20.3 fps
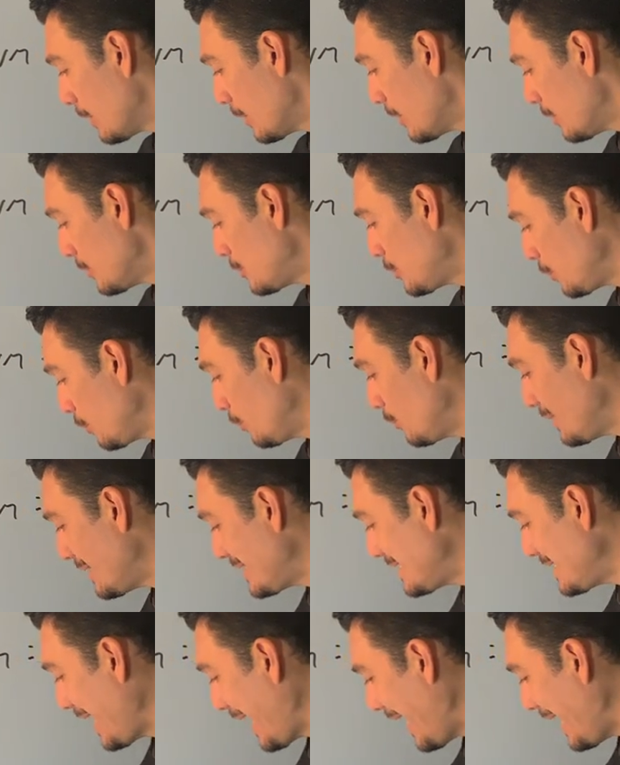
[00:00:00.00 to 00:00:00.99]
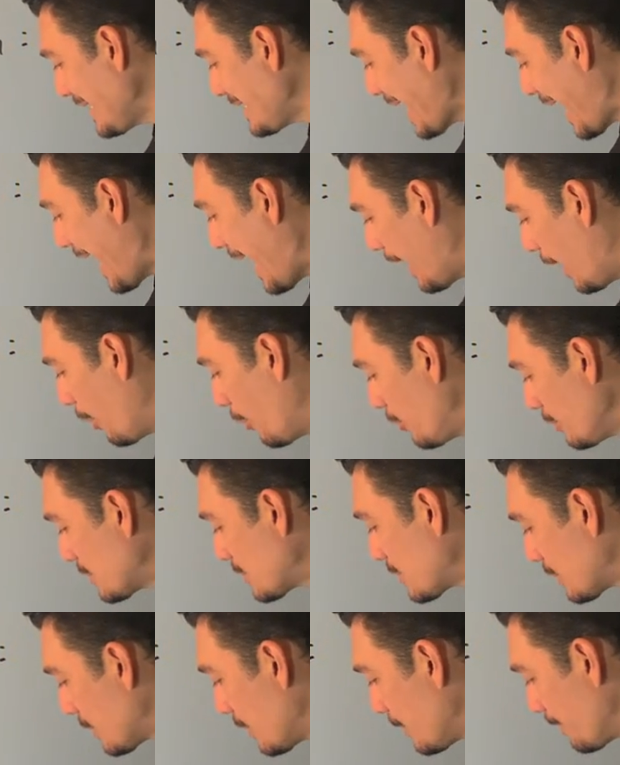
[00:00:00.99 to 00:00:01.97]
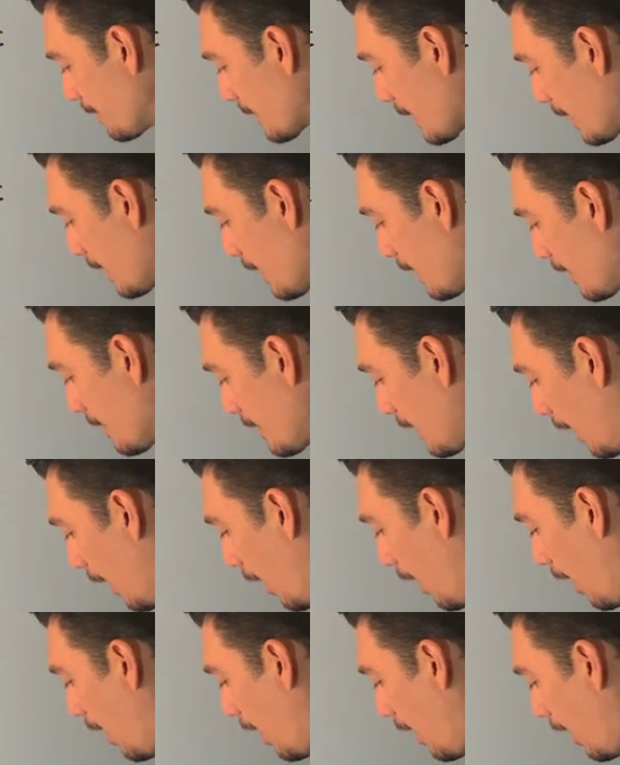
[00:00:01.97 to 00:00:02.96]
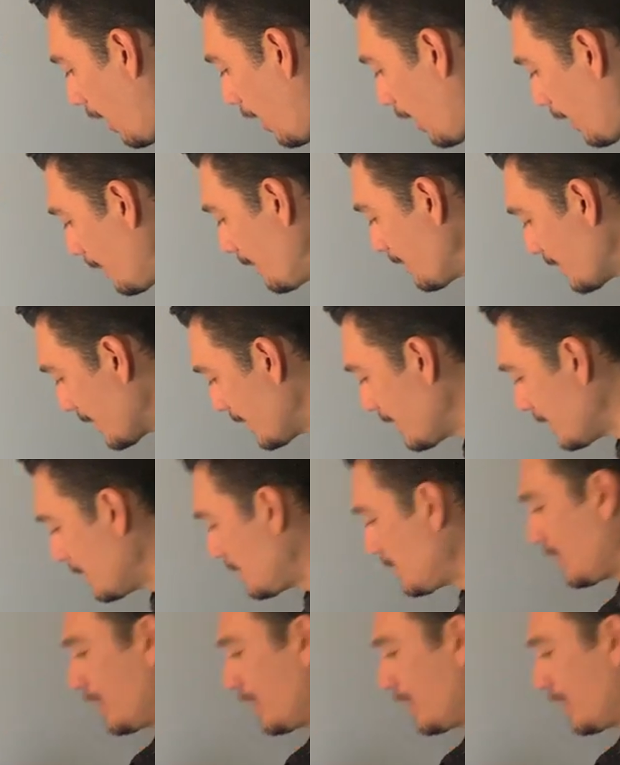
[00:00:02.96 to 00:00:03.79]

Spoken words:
to take out the r to